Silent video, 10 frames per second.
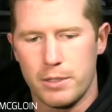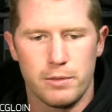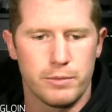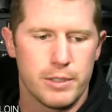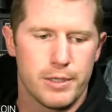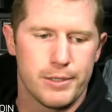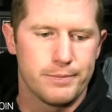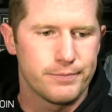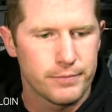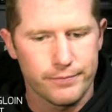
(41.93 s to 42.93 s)
You know, we
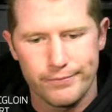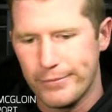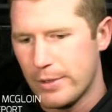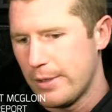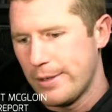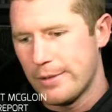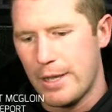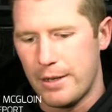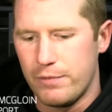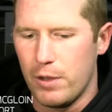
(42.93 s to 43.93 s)
all
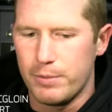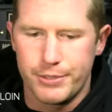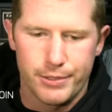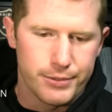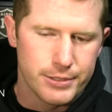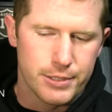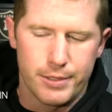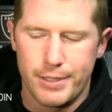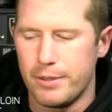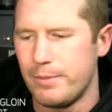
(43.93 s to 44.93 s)
kind of help each other
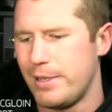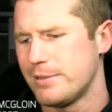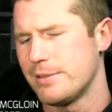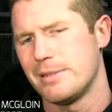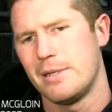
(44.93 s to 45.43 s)
on a daily basis,